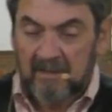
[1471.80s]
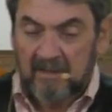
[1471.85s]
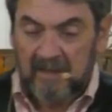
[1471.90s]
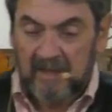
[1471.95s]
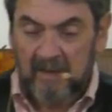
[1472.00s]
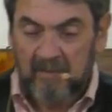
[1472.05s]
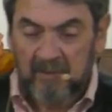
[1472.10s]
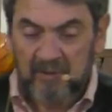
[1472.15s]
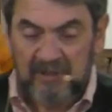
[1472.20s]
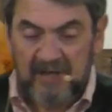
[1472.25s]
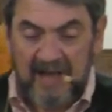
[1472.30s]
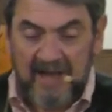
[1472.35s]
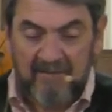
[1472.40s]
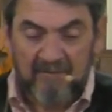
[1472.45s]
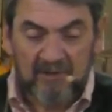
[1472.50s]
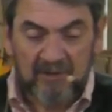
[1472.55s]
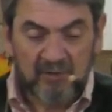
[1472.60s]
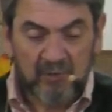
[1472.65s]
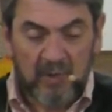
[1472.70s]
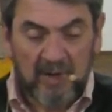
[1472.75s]
Hebrews 9,
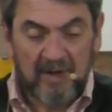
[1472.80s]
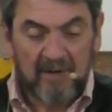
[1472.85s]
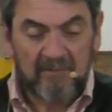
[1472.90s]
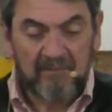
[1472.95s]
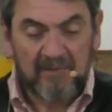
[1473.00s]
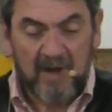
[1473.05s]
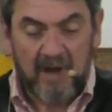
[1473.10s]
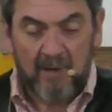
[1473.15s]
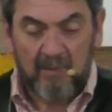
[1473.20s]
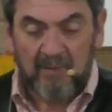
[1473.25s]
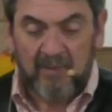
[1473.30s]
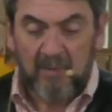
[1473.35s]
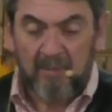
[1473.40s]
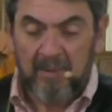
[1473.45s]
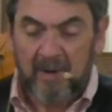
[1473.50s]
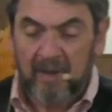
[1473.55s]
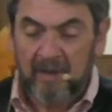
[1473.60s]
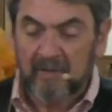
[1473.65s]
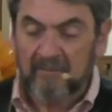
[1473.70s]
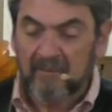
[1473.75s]
verse 12, not with the
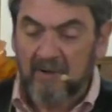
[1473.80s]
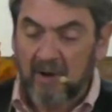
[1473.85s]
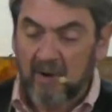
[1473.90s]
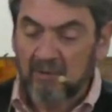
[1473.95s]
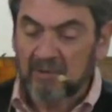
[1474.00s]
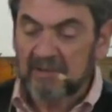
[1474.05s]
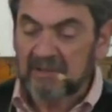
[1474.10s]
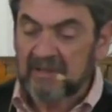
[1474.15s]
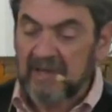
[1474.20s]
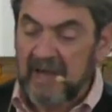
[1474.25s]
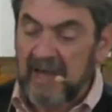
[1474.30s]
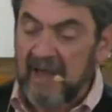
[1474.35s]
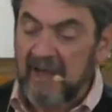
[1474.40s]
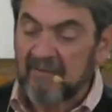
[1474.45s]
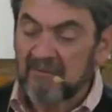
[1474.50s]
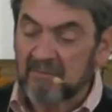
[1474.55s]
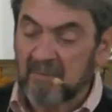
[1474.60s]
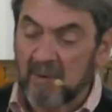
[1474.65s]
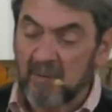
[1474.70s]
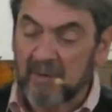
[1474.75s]
blood of goats and
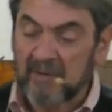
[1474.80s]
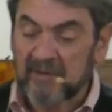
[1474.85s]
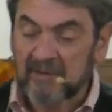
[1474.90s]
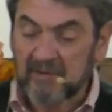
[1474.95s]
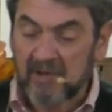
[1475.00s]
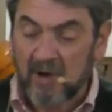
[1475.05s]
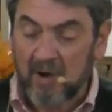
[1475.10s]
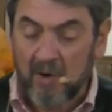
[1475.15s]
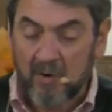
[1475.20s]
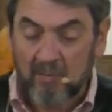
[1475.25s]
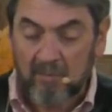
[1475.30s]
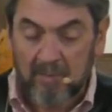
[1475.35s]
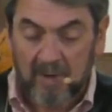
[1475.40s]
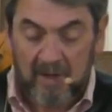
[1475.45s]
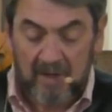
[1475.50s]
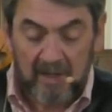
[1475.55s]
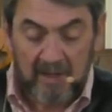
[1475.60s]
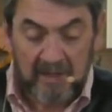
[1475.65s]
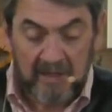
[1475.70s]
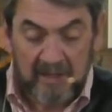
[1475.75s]
calves, but with his own
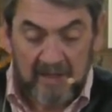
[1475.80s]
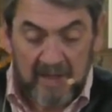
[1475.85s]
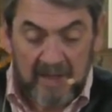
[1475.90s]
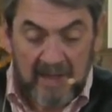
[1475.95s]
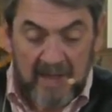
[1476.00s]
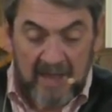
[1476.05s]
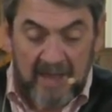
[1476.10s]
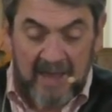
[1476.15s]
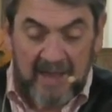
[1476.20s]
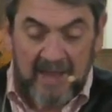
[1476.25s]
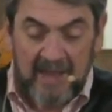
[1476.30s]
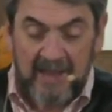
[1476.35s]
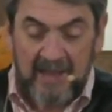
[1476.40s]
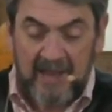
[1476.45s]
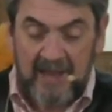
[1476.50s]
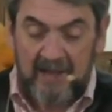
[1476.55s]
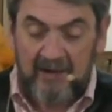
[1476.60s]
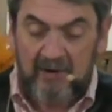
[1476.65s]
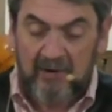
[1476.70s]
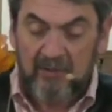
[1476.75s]
blood he
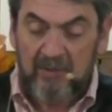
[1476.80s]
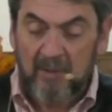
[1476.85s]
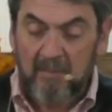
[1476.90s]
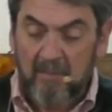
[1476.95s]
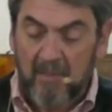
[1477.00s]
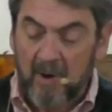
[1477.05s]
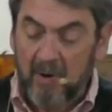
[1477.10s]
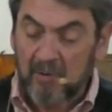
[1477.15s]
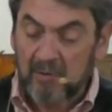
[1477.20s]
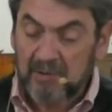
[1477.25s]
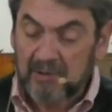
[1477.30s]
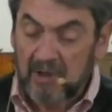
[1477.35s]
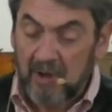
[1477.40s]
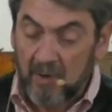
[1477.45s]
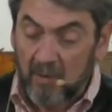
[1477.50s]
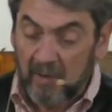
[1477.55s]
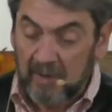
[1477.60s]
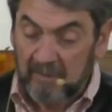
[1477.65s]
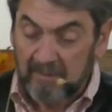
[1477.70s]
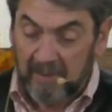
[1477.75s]
entered the most
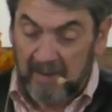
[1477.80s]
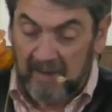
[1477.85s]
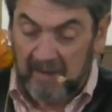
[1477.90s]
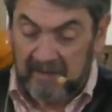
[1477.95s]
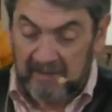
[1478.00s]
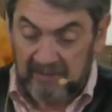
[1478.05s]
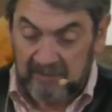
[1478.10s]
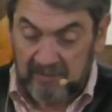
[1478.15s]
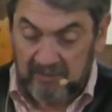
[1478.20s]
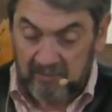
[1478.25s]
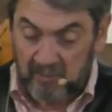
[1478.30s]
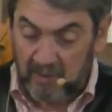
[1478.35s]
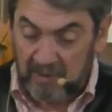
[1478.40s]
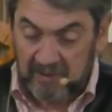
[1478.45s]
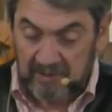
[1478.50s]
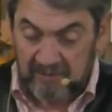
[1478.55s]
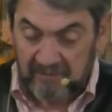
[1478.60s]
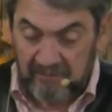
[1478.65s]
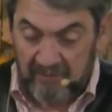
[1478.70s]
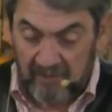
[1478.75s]
holy place
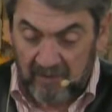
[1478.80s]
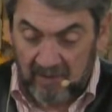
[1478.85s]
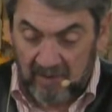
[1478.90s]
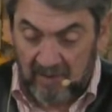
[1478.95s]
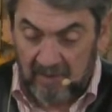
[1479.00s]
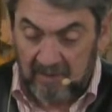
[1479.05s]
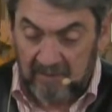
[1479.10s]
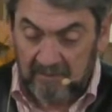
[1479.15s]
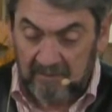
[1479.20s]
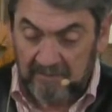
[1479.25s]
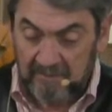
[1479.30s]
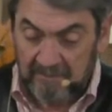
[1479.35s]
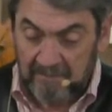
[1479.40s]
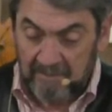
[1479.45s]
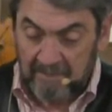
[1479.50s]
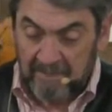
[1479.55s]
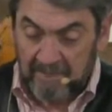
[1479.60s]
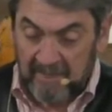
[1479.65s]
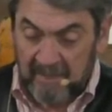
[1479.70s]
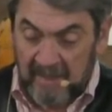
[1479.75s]
once and for all,
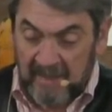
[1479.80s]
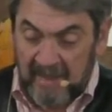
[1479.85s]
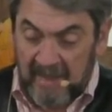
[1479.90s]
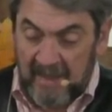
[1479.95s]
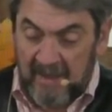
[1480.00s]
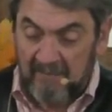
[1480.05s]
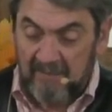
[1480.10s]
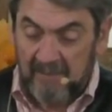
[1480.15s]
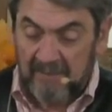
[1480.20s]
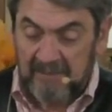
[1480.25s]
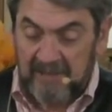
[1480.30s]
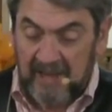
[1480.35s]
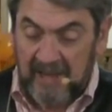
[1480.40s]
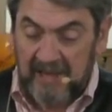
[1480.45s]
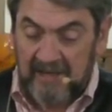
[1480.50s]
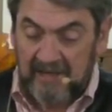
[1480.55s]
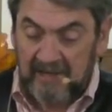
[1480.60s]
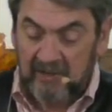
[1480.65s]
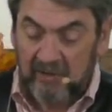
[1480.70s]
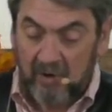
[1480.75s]
having
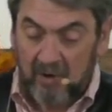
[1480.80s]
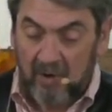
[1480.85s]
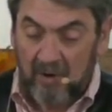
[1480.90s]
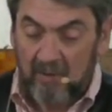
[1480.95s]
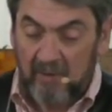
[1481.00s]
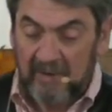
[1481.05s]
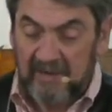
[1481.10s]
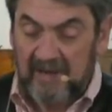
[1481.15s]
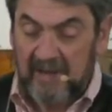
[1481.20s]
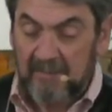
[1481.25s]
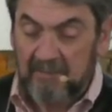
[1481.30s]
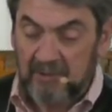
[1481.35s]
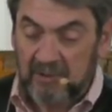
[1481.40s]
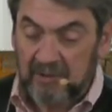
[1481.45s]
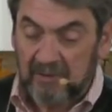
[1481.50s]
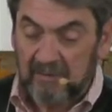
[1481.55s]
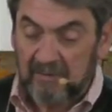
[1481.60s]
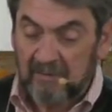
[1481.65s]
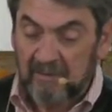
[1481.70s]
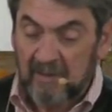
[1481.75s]
obtained eternal
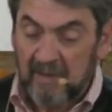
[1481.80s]
redemption.